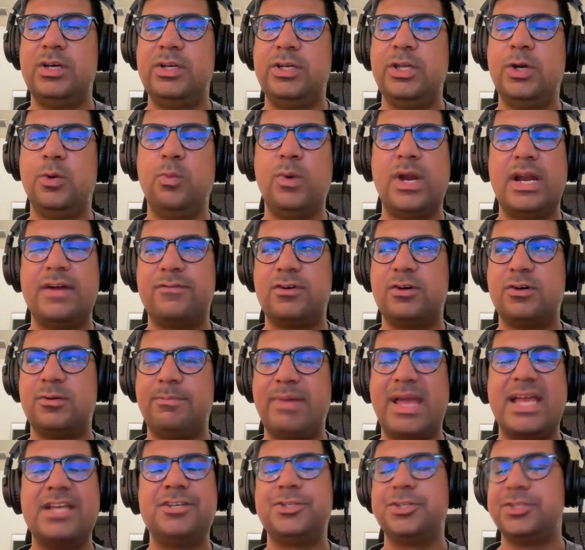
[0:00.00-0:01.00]
whatever
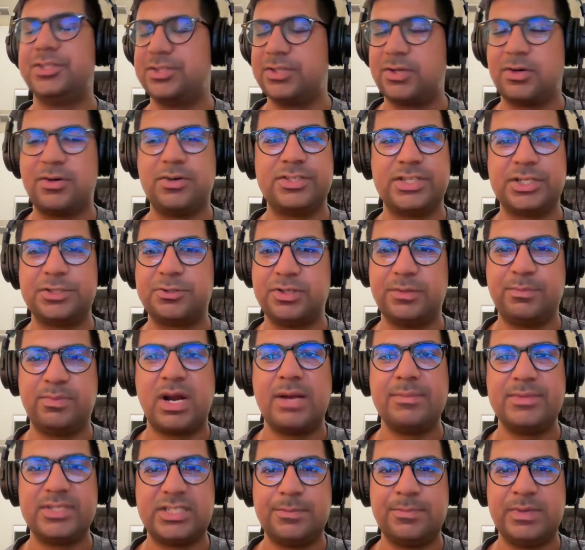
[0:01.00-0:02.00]
pensions are essentially
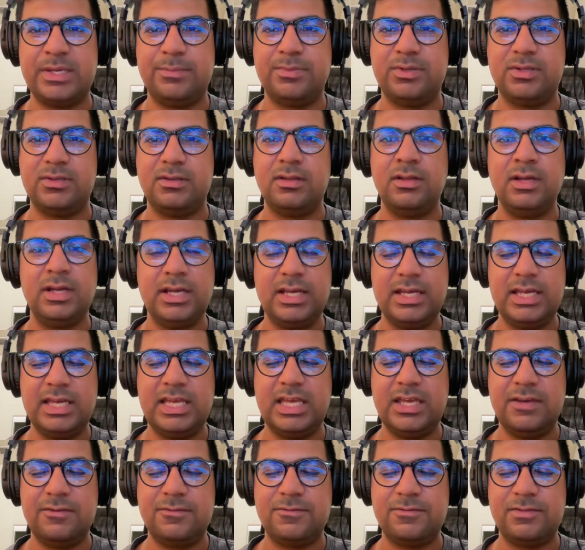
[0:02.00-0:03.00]
promised to people,
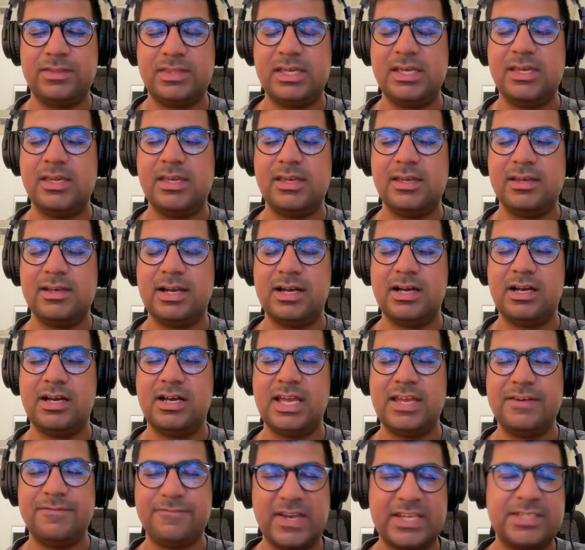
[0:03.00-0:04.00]
if the
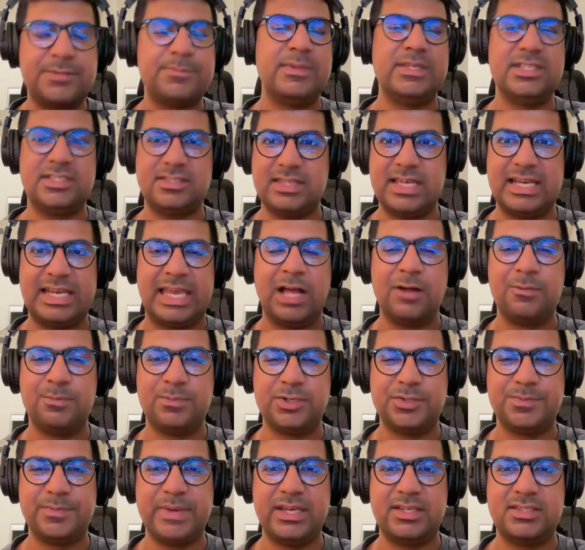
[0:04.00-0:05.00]
investments that
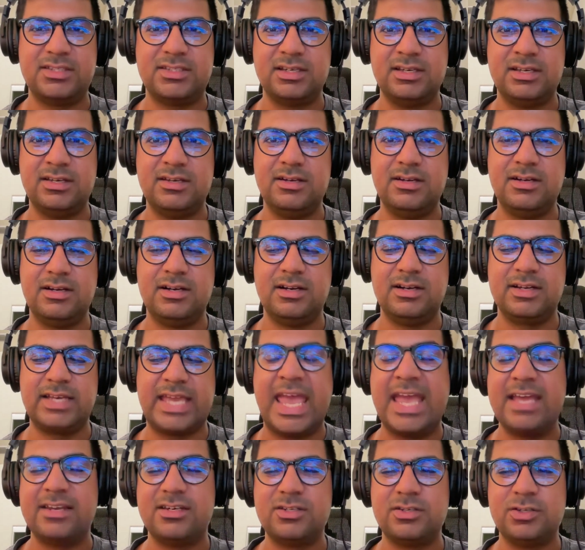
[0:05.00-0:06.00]
CalPERS makes
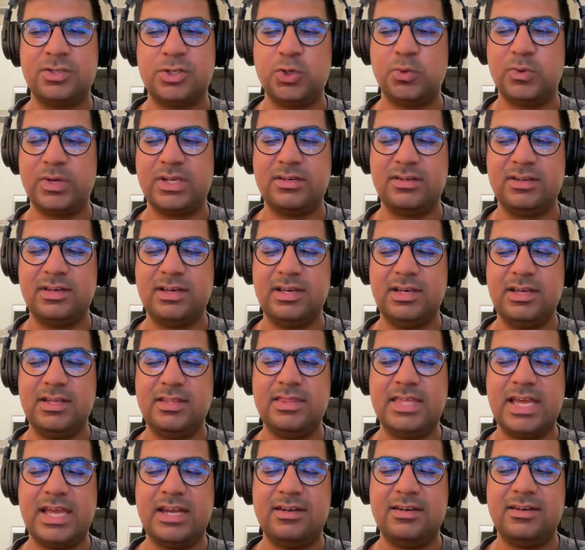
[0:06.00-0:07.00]
can't do it,
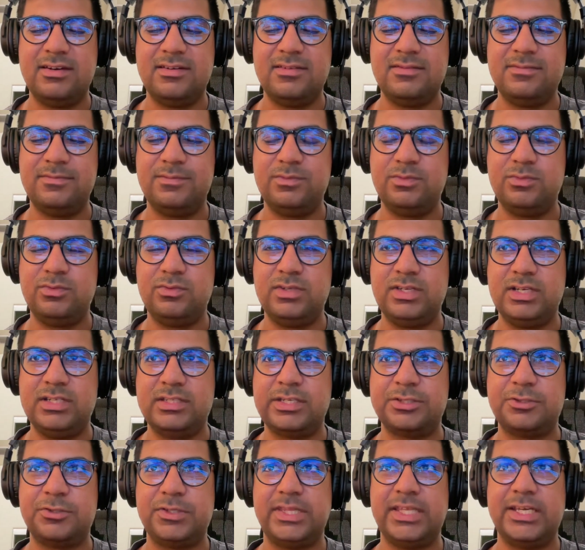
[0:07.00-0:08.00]
then
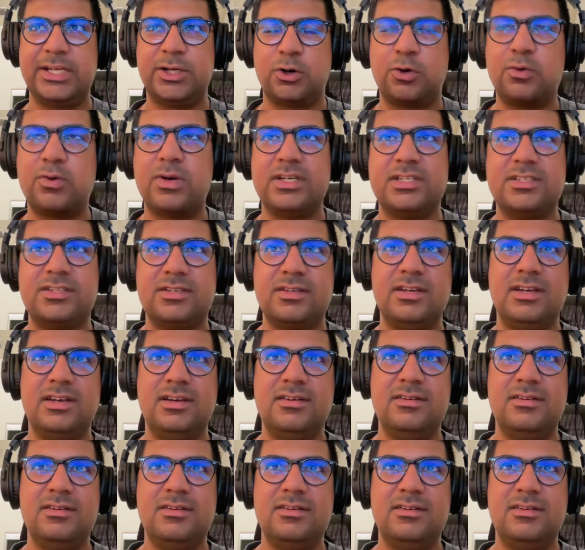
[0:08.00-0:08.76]
essentially the current